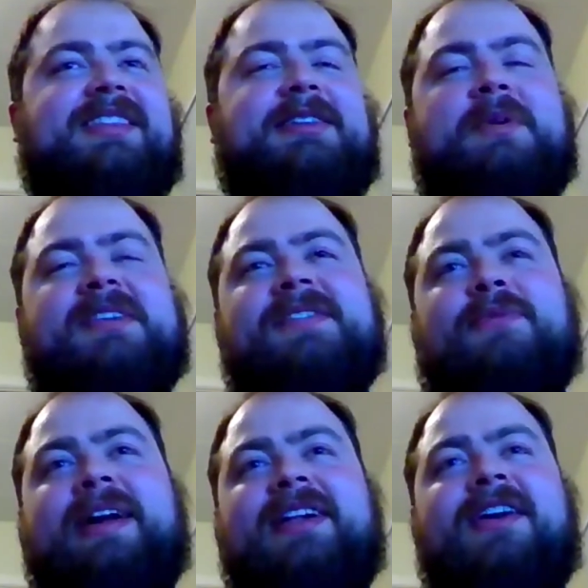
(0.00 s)
the Immersive
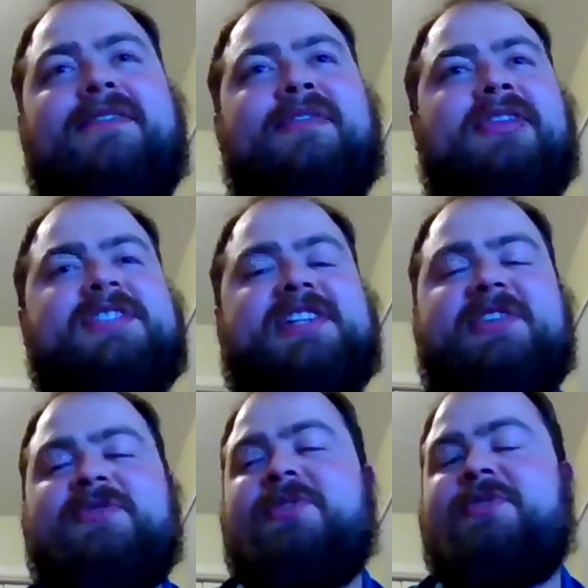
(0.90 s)
Reader, for those of
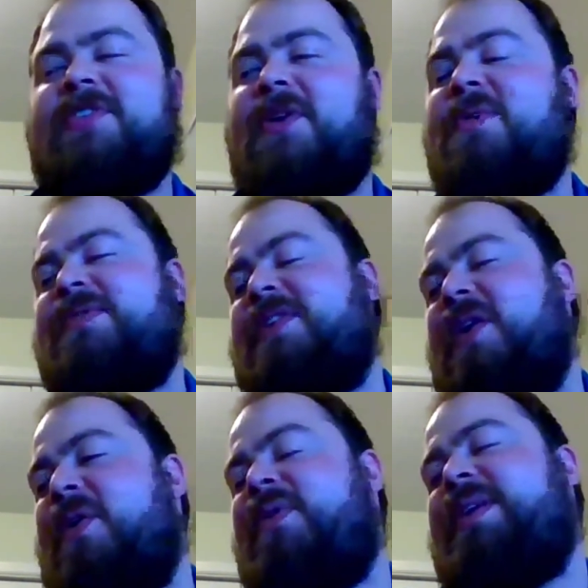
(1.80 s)
you who don't
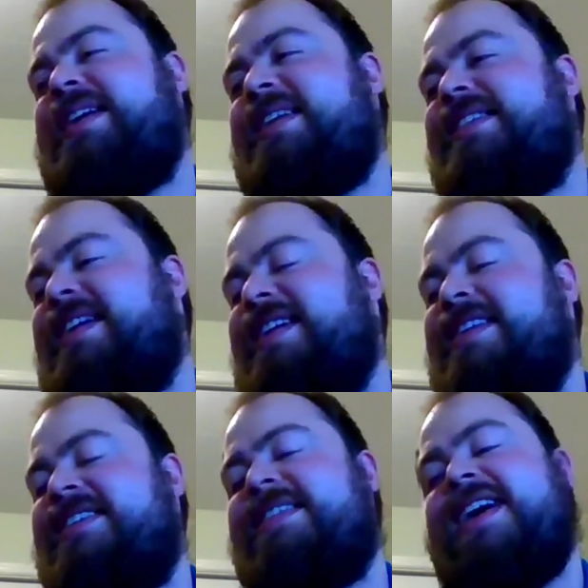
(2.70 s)
know, it
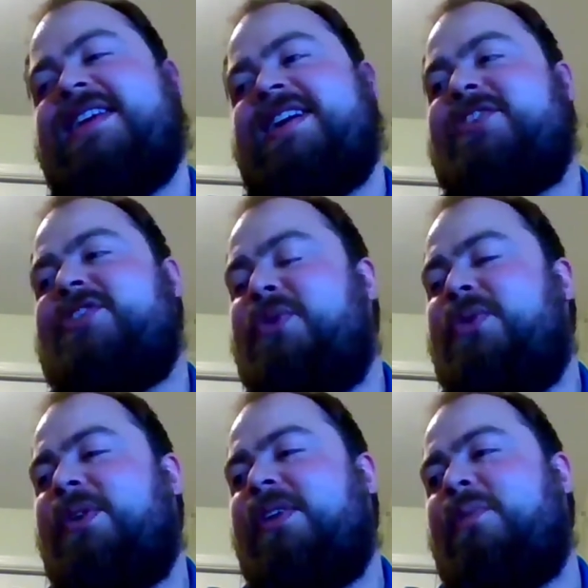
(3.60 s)
is a
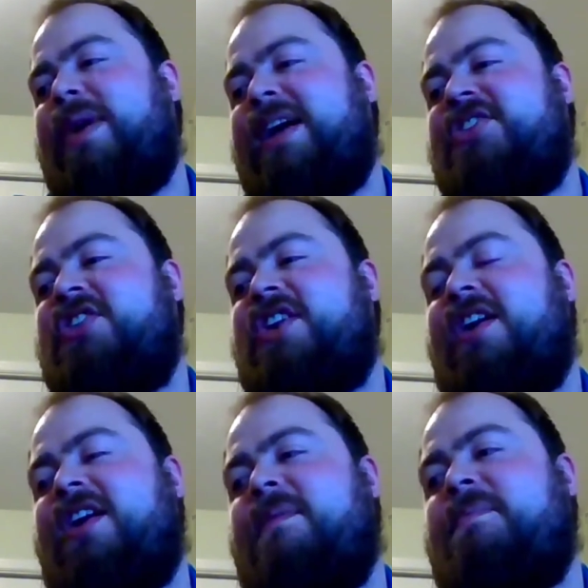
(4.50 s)
tool which
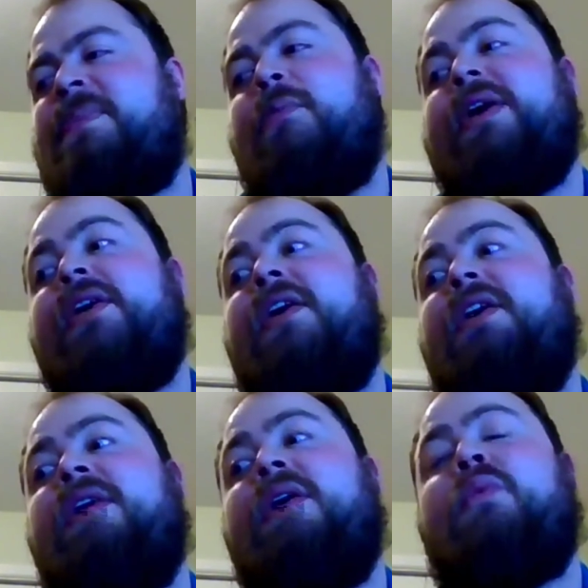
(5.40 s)

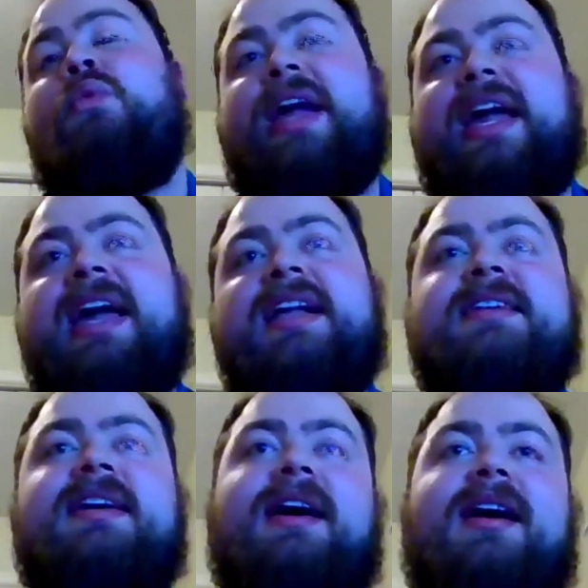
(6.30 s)
will read
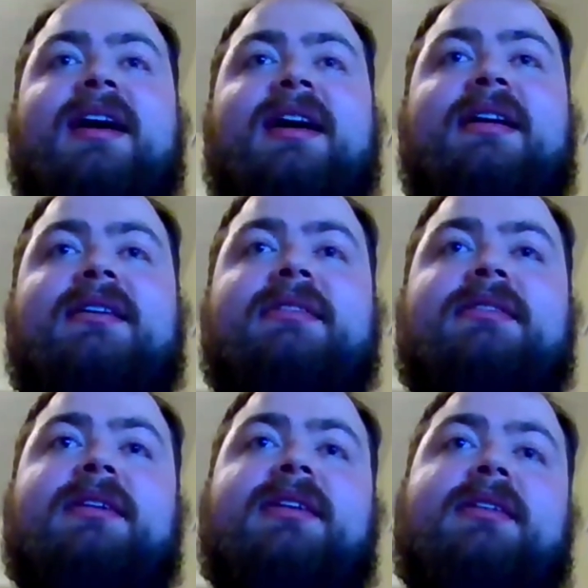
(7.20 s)

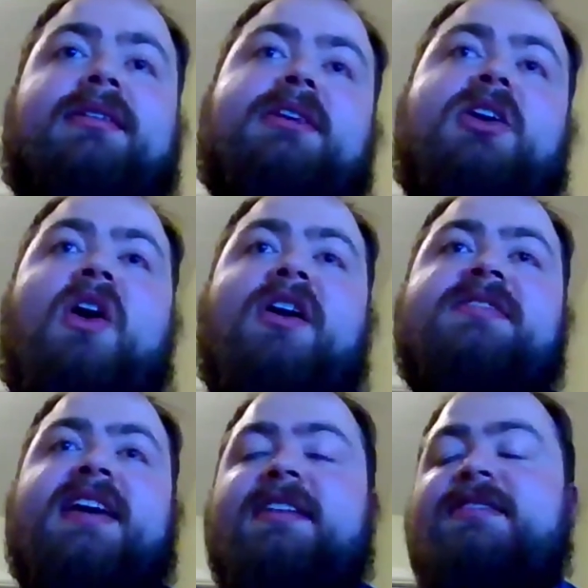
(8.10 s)
the
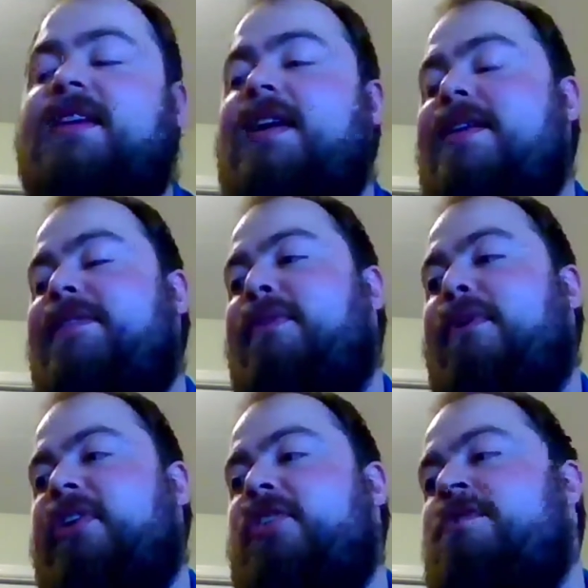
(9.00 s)
content
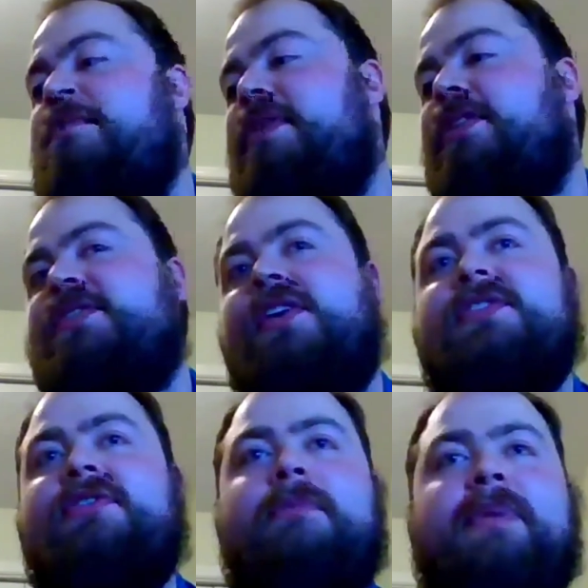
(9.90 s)
for you. There's
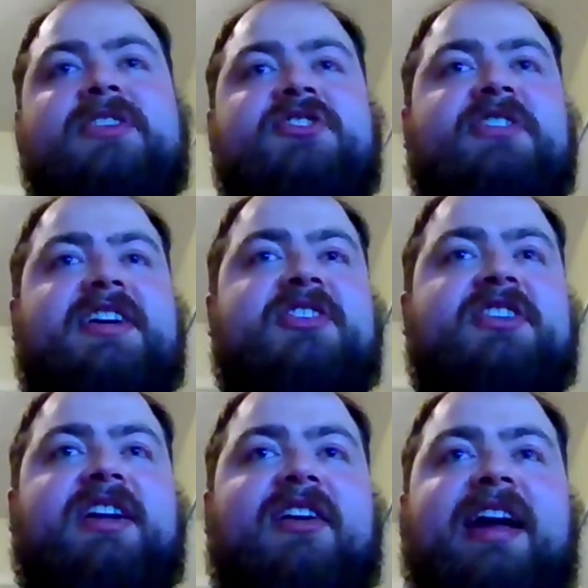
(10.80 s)
also a picture
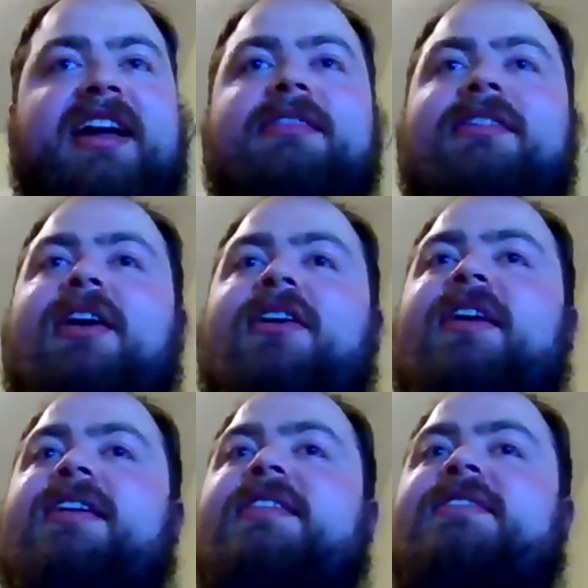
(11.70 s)
dictionary. There
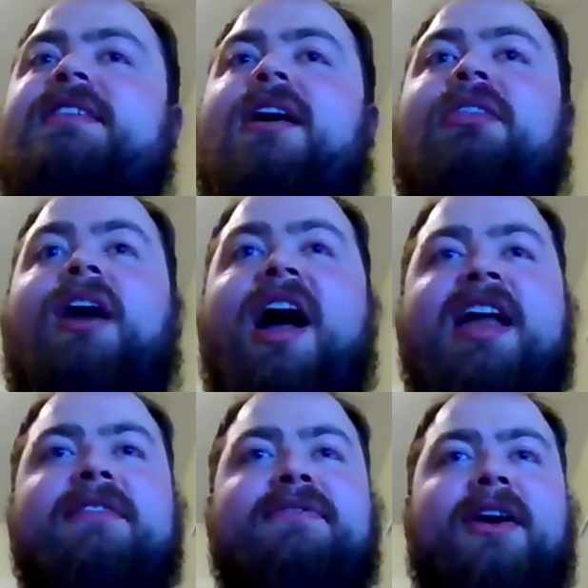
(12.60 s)
is a
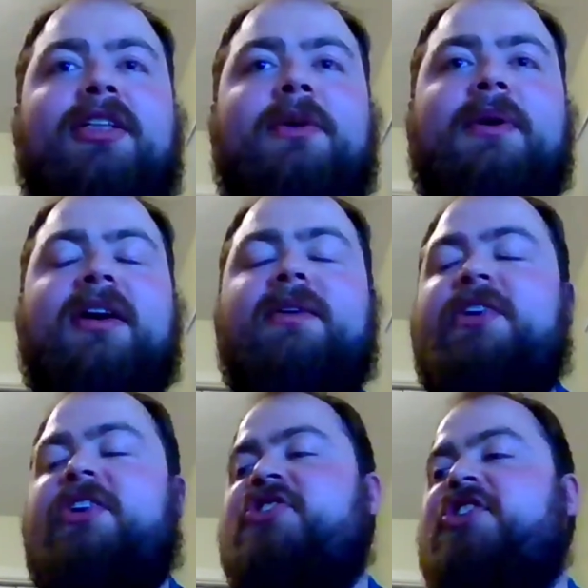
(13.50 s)
line follower.
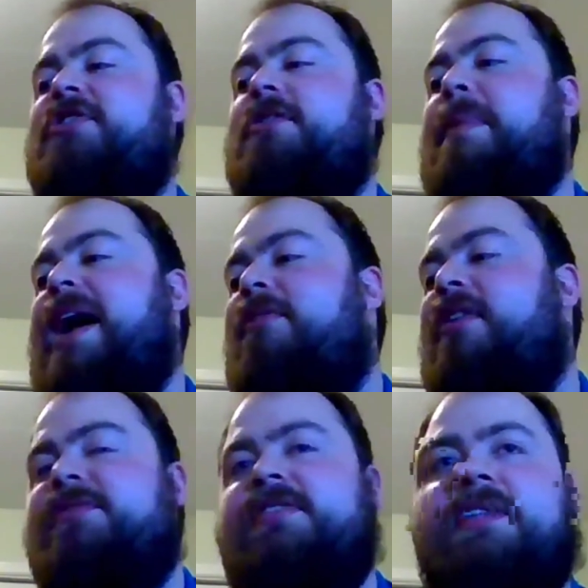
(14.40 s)
You can change the
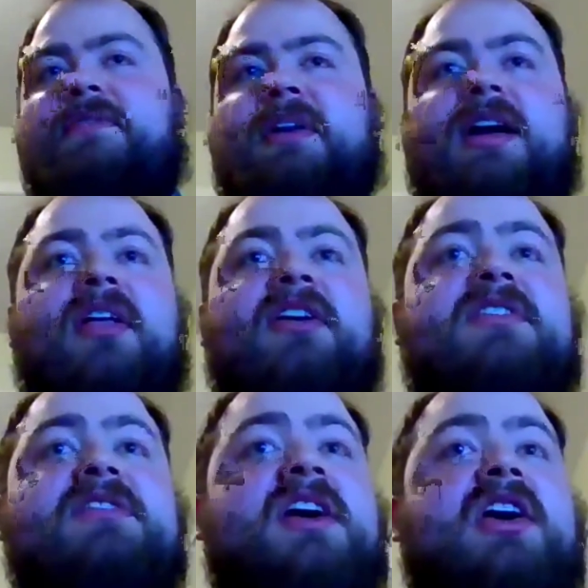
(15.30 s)
backgrounds to different
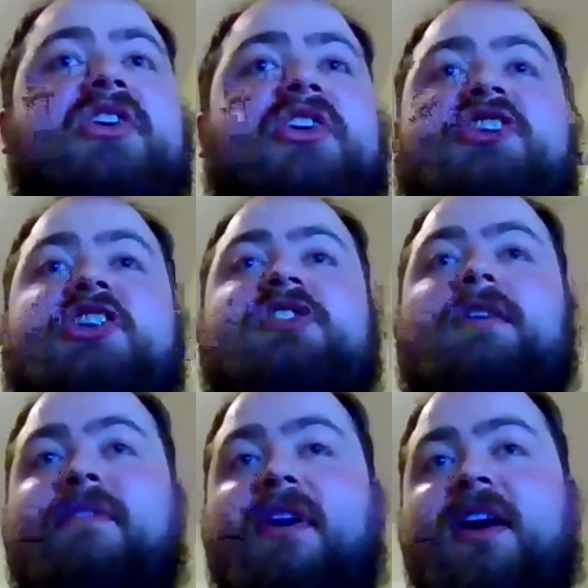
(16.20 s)
colors. You can change the
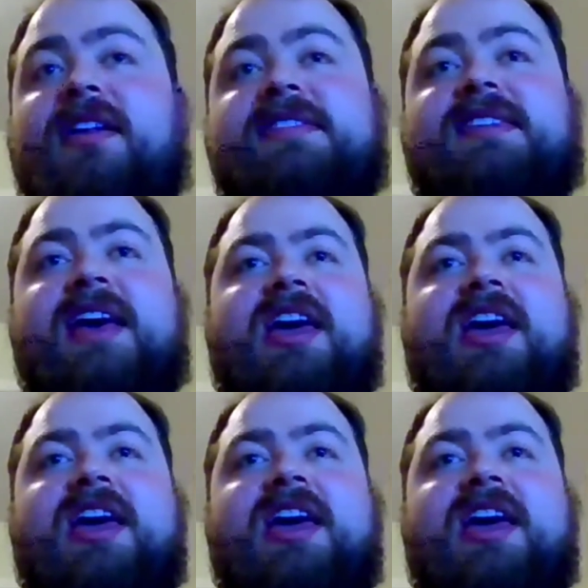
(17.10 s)
fonts.